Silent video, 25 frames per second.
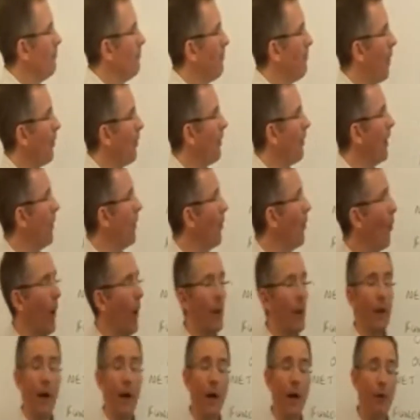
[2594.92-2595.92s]
borrow
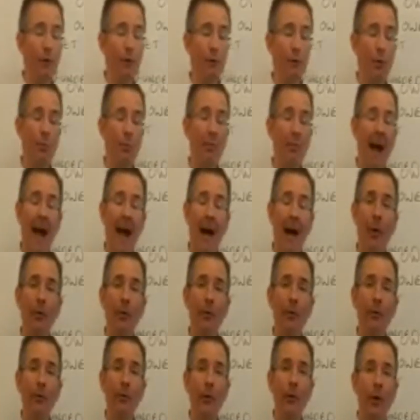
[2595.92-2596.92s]

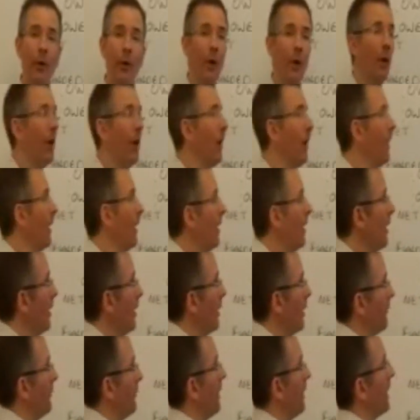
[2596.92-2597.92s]
£100
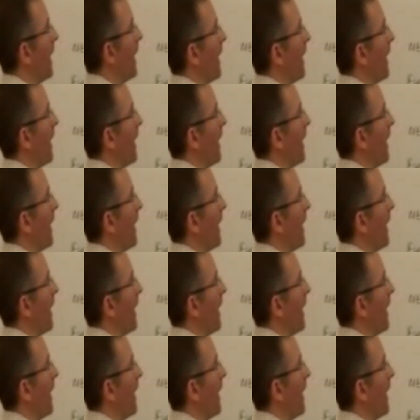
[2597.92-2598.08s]
as an